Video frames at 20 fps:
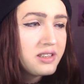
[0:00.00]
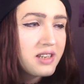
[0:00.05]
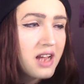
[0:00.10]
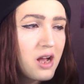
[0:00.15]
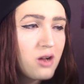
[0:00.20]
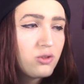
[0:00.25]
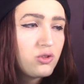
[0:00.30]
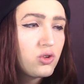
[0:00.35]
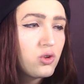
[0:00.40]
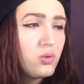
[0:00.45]

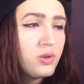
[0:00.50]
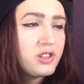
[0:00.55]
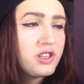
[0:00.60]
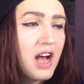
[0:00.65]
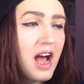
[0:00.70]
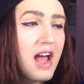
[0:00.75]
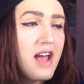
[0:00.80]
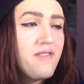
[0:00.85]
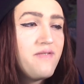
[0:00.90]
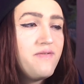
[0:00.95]
Scoundrel, which
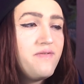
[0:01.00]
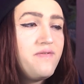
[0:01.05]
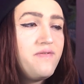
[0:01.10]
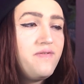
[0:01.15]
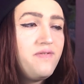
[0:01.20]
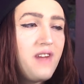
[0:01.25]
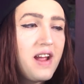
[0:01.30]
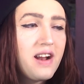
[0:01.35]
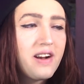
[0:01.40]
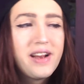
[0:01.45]
I am
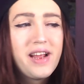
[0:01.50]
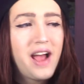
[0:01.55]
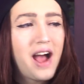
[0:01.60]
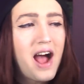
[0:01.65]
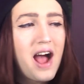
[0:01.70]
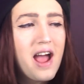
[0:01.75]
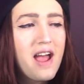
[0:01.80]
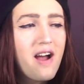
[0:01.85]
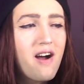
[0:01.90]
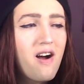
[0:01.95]
very
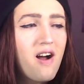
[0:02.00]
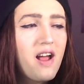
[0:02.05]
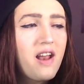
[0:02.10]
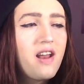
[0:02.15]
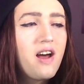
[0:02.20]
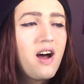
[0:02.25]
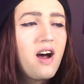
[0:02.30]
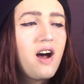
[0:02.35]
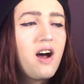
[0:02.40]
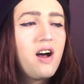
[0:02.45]
high
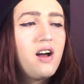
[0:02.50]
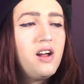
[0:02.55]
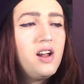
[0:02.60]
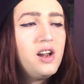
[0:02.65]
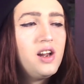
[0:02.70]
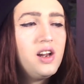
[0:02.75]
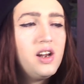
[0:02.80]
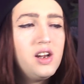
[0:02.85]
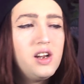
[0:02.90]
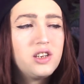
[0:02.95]
on.
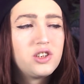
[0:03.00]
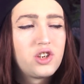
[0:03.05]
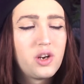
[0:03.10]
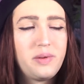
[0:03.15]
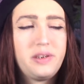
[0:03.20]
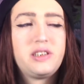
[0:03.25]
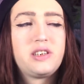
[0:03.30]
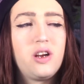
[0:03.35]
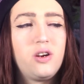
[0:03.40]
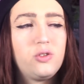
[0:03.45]

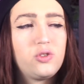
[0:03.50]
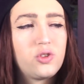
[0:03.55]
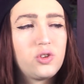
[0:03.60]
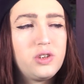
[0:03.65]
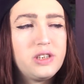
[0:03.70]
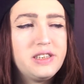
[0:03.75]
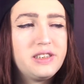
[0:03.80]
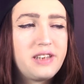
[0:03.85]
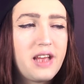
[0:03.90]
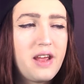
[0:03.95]
Charming
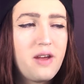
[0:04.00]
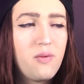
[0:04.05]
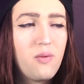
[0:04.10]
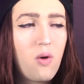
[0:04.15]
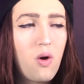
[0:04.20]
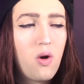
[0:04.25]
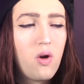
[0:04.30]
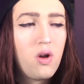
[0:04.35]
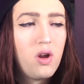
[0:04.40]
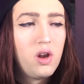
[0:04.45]
Scoundrel is a
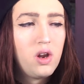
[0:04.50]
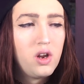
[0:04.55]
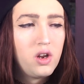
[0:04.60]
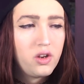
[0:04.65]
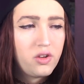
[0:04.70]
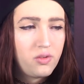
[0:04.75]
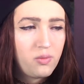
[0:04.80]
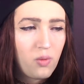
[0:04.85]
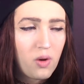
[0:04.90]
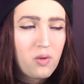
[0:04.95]

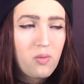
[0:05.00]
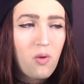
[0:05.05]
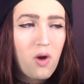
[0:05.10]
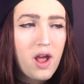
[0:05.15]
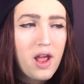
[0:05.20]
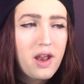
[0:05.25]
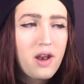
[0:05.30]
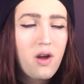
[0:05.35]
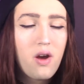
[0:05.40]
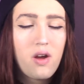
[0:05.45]

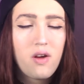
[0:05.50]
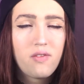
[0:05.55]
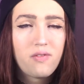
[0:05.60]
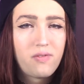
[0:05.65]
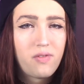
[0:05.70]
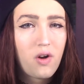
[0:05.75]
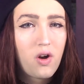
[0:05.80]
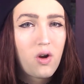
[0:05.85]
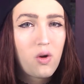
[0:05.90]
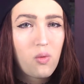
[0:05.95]
1-1
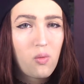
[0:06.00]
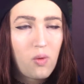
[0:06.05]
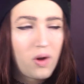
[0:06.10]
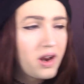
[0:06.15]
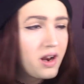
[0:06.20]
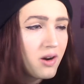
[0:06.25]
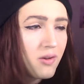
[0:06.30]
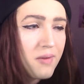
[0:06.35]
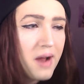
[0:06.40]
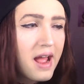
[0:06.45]
for
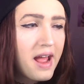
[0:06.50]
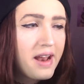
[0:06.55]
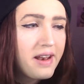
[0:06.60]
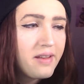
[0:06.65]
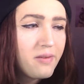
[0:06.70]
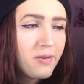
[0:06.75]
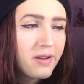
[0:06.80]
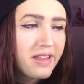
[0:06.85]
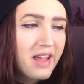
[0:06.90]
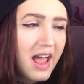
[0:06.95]
1 in a
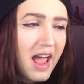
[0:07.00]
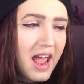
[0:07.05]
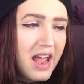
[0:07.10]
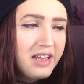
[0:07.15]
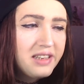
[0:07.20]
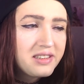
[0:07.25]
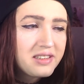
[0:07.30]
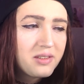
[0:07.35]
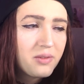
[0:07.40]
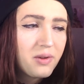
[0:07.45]
red with
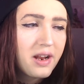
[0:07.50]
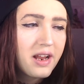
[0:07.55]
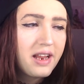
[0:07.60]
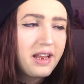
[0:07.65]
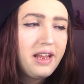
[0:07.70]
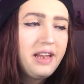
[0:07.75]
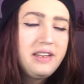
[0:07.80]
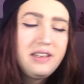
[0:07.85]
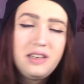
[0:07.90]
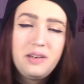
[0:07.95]
haste, and when it
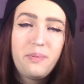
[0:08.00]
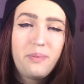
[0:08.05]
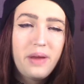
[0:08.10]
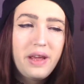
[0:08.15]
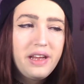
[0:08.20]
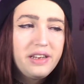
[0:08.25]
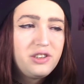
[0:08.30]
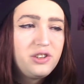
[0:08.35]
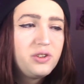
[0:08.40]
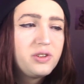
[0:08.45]

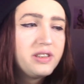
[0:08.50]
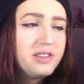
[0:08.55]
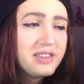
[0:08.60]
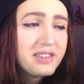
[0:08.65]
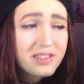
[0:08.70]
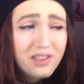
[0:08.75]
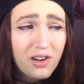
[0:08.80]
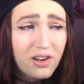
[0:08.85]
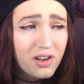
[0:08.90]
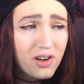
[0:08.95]
ETBs, you can
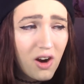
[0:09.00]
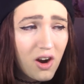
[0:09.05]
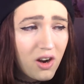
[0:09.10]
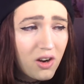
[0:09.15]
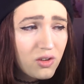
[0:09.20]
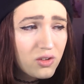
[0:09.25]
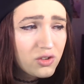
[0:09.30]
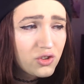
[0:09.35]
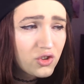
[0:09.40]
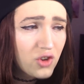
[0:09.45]
discard a
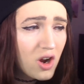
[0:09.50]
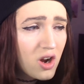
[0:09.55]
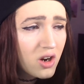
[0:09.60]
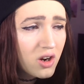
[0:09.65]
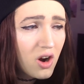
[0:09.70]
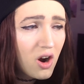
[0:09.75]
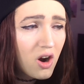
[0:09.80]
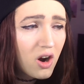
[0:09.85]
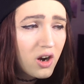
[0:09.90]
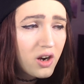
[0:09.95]
card, draw a
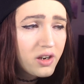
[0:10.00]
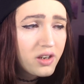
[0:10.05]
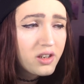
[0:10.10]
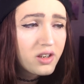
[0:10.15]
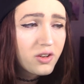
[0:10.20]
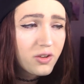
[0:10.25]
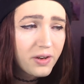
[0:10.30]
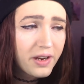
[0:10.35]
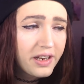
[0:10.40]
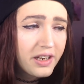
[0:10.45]

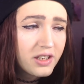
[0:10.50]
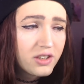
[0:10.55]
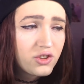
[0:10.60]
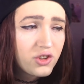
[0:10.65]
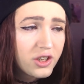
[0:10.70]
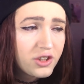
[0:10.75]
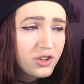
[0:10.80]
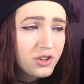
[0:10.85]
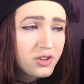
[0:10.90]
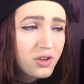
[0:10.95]
card, create a
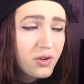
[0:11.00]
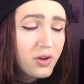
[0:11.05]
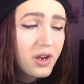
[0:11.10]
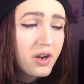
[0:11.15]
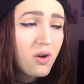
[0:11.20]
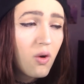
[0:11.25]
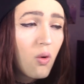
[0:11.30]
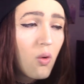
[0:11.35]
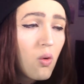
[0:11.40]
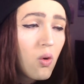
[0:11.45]
treasure
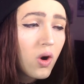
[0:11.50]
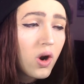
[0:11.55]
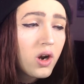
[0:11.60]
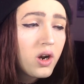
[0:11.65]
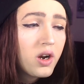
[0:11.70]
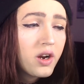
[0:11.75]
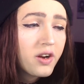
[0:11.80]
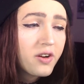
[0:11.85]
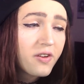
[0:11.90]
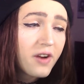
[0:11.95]
token,
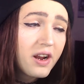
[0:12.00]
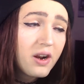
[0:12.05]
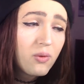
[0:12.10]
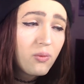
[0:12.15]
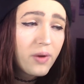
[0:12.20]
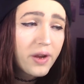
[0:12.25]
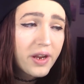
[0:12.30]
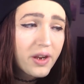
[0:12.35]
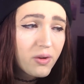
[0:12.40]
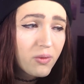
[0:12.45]
or create a
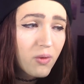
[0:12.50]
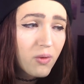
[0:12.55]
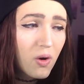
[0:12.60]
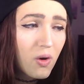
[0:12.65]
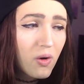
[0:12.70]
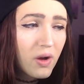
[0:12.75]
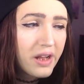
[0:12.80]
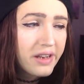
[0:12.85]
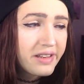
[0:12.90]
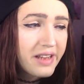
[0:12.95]
wicked
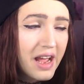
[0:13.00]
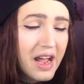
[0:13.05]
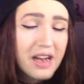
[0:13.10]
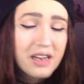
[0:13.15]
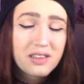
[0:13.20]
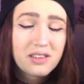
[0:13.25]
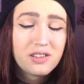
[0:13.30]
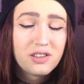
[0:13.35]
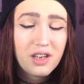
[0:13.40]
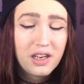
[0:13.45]
roll
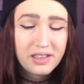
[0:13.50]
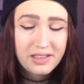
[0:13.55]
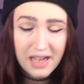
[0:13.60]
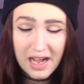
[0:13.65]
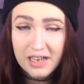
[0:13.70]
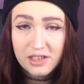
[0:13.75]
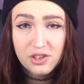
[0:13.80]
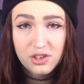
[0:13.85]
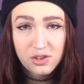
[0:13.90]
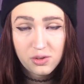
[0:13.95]

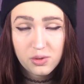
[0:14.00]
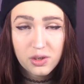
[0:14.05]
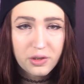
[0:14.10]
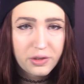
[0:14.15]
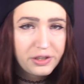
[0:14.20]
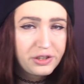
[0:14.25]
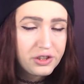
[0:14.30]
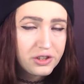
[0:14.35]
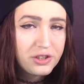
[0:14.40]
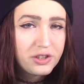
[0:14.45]
attached to a
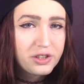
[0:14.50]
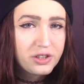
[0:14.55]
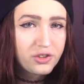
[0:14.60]
creature you